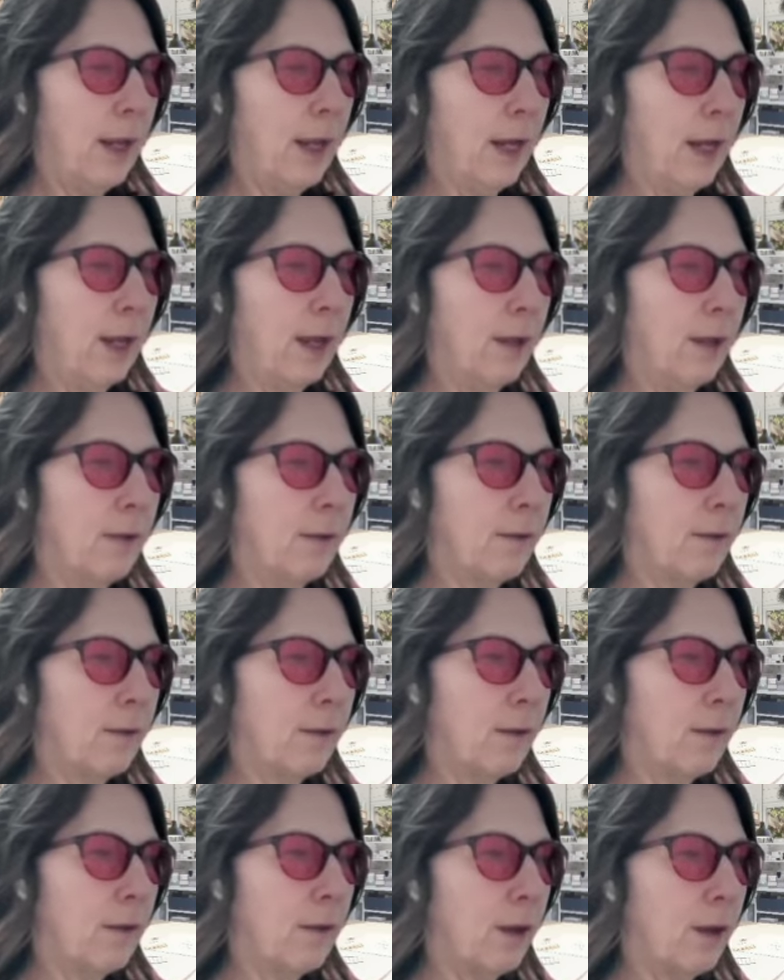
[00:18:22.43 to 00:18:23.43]
And
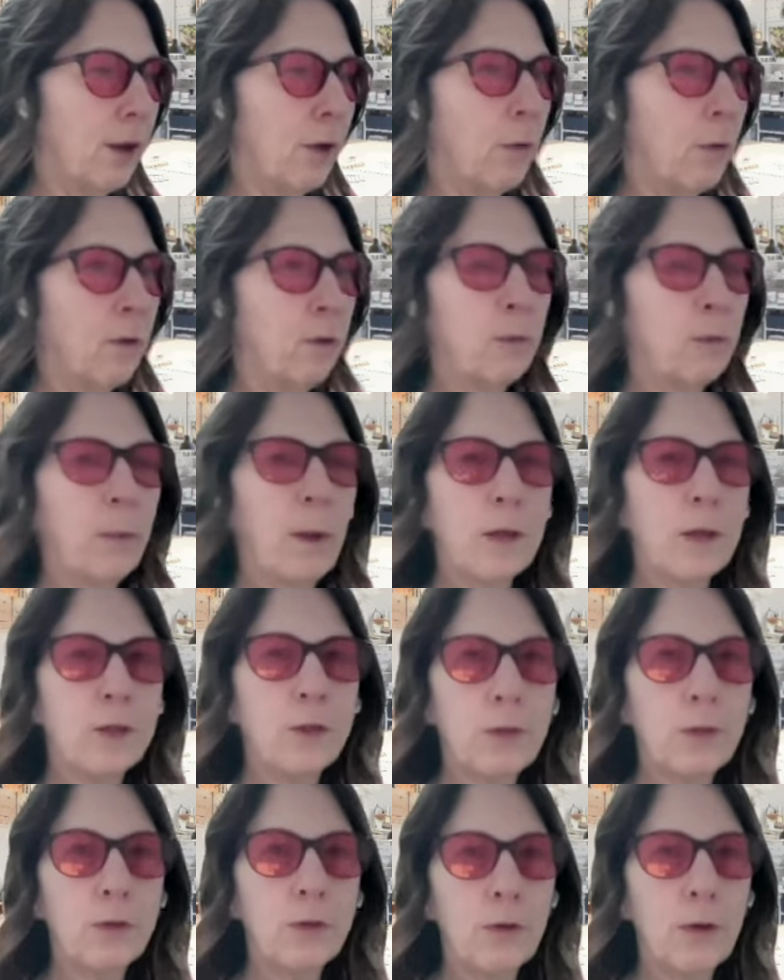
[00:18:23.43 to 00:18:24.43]
there were
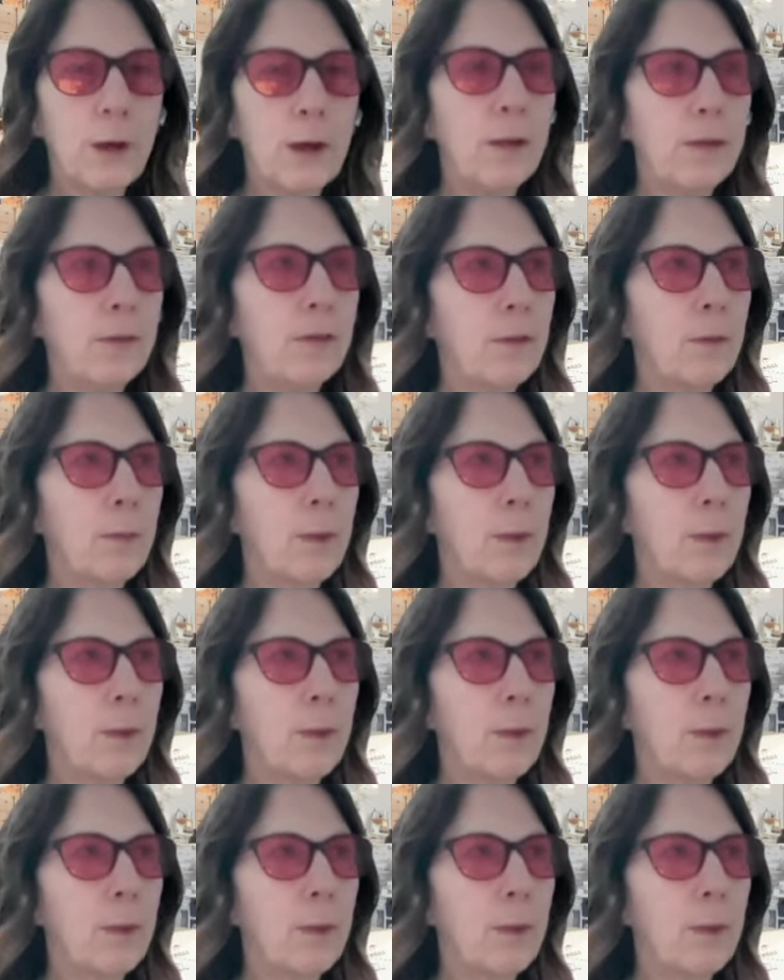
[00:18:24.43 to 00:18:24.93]
special drinks